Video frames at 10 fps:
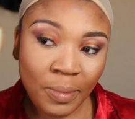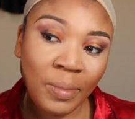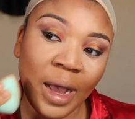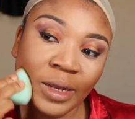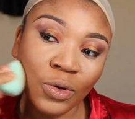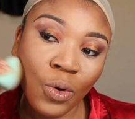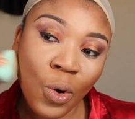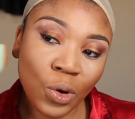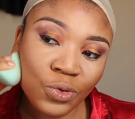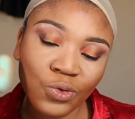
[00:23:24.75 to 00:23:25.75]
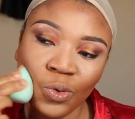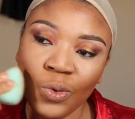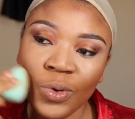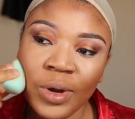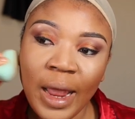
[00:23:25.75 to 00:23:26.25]
by the
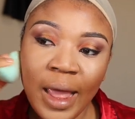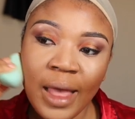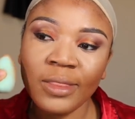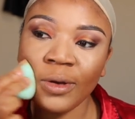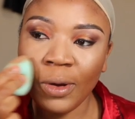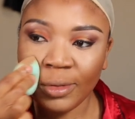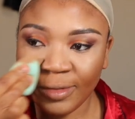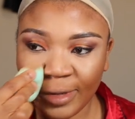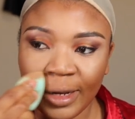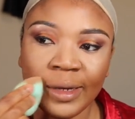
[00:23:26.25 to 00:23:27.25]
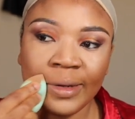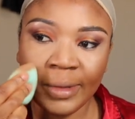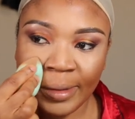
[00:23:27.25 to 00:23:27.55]
contour and the concealer.